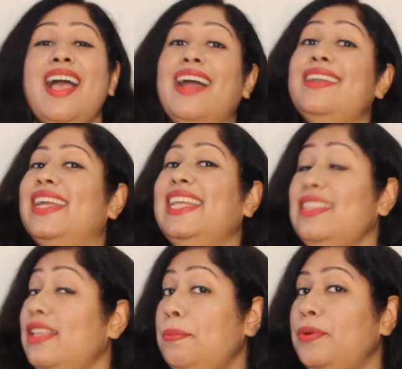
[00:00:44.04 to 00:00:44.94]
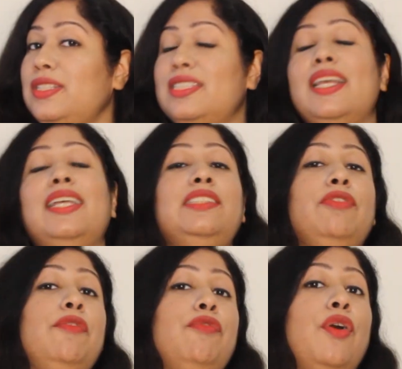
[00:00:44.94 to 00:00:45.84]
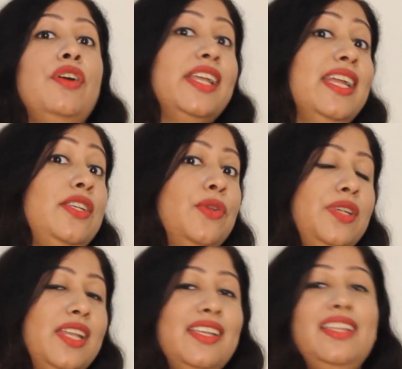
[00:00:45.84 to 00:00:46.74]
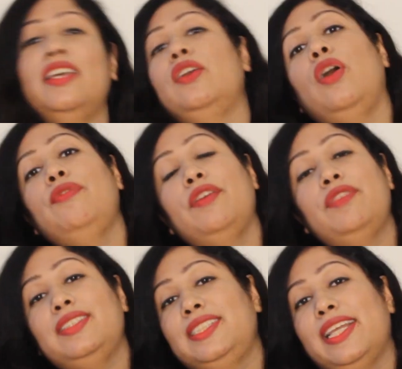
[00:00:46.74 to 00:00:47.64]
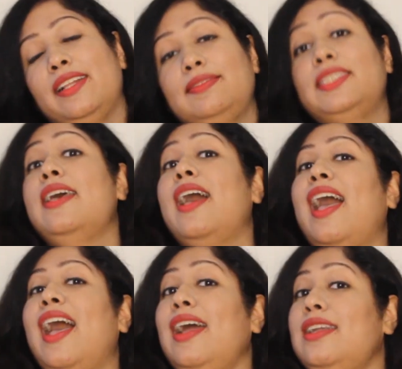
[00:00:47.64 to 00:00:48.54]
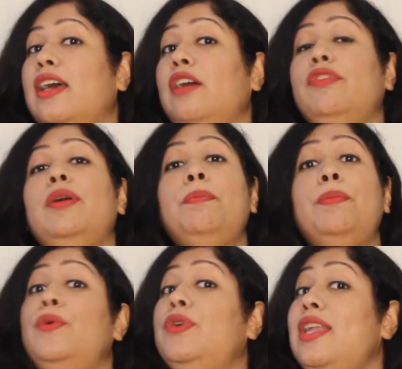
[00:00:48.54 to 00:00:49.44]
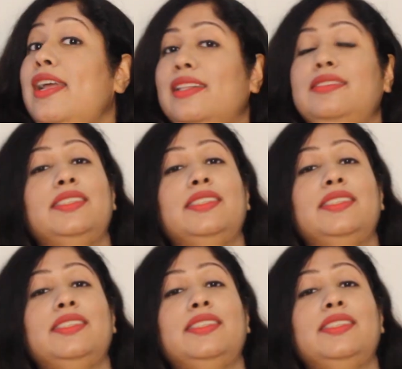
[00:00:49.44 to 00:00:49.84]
And in the process, we forget to take care of ourselves and our bone health